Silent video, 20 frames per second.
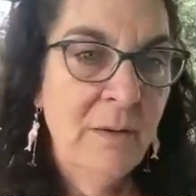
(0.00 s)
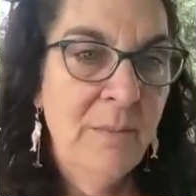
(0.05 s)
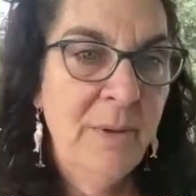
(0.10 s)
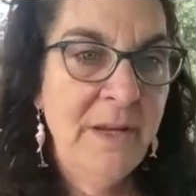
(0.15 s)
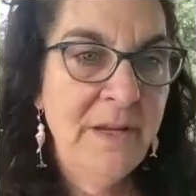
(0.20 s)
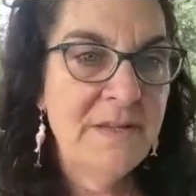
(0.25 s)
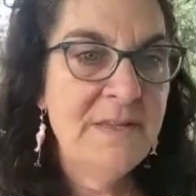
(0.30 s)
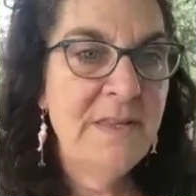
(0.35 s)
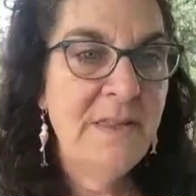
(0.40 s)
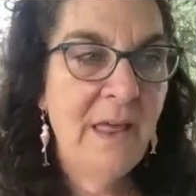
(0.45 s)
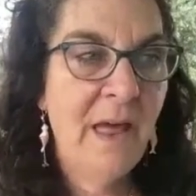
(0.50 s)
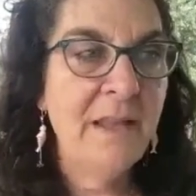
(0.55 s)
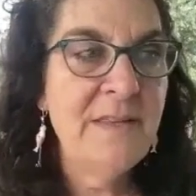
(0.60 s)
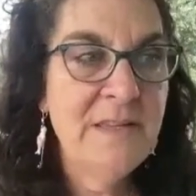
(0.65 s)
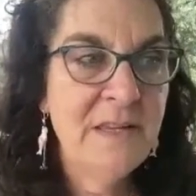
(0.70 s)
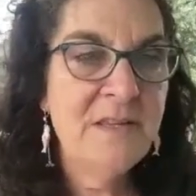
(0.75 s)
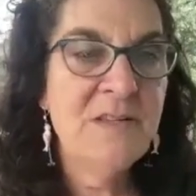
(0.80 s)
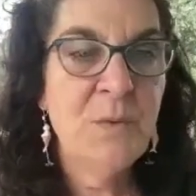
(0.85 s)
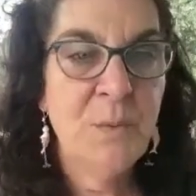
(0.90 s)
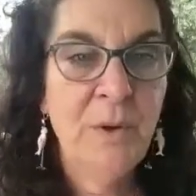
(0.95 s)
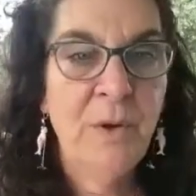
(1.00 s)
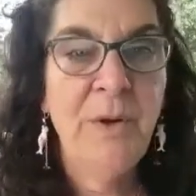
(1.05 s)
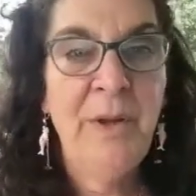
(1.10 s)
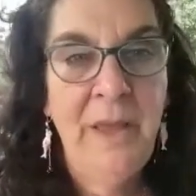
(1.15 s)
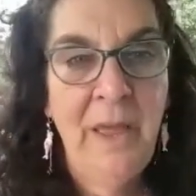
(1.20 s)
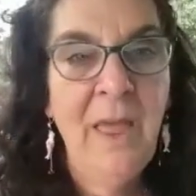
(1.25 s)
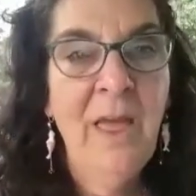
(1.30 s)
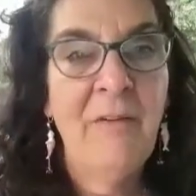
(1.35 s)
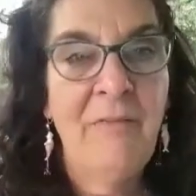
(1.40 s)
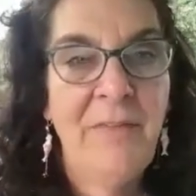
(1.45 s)
because that's its real
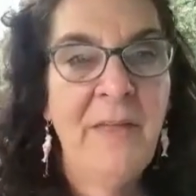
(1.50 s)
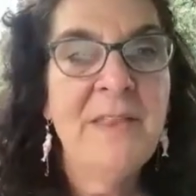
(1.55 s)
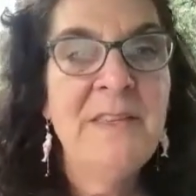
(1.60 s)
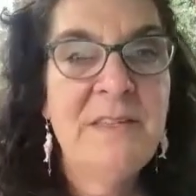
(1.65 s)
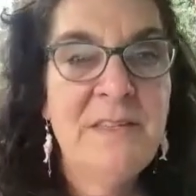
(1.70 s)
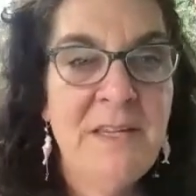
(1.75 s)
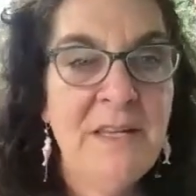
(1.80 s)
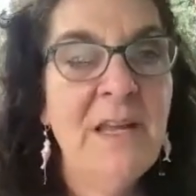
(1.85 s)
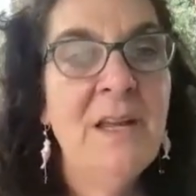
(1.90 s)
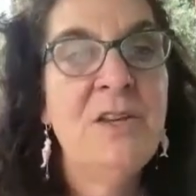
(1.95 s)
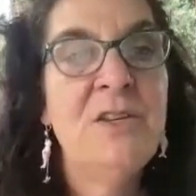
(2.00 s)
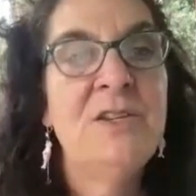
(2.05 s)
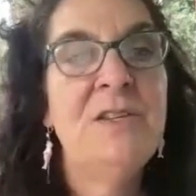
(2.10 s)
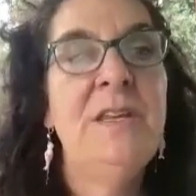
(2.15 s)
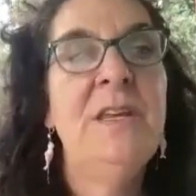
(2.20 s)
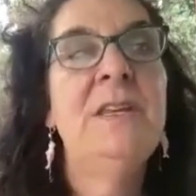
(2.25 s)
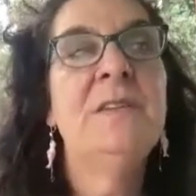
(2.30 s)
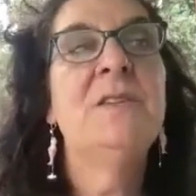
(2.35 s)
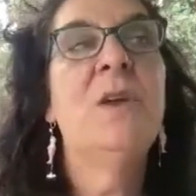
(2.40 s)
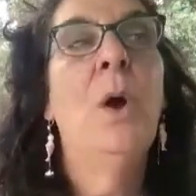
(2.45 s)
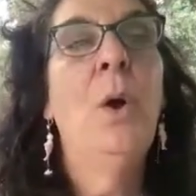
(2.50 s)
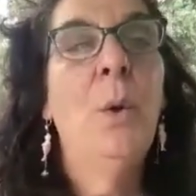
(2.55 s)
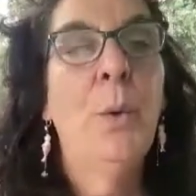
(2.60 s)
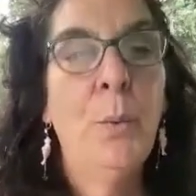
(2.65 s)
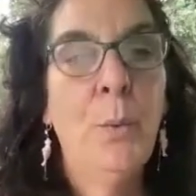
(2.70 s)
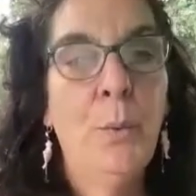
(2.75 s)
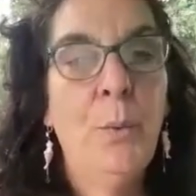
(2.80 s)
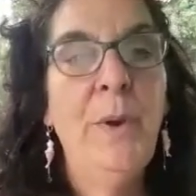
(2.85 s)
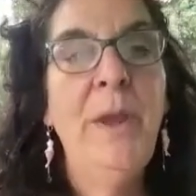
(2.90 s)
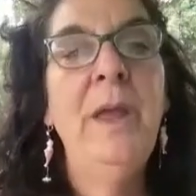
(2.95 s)
gift. That's THC's
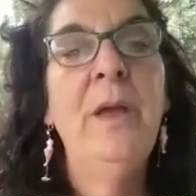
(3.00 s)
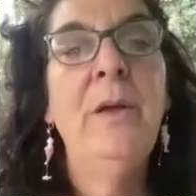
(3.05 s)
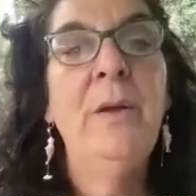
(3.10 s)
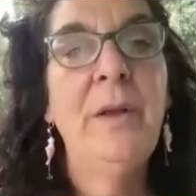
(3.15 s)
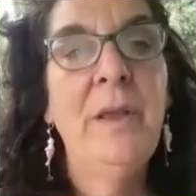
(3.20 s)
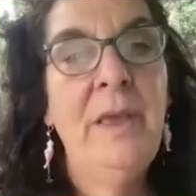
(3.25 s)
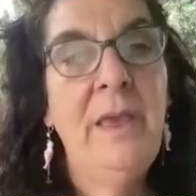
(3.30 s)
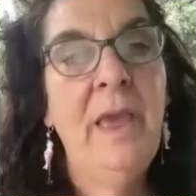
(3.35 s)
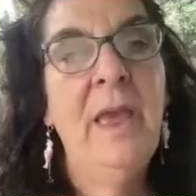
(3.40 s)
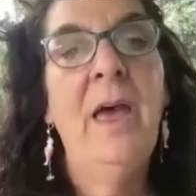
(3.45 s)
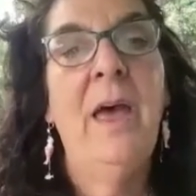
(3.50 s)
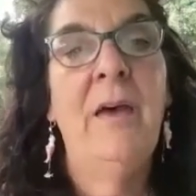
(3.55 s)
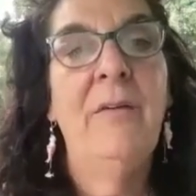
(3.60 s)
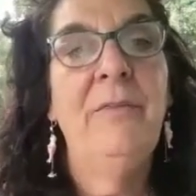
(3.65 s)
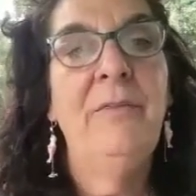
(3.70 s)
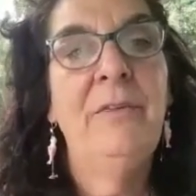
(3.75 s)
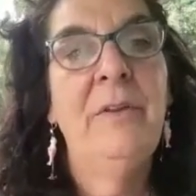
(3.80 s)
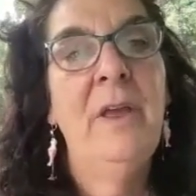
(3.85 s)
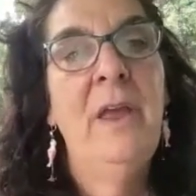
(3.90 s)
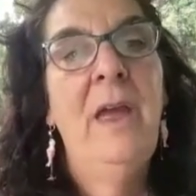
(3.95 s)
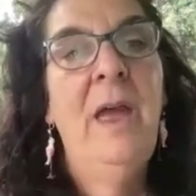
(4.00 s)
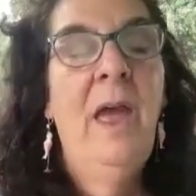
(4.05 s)
real gift.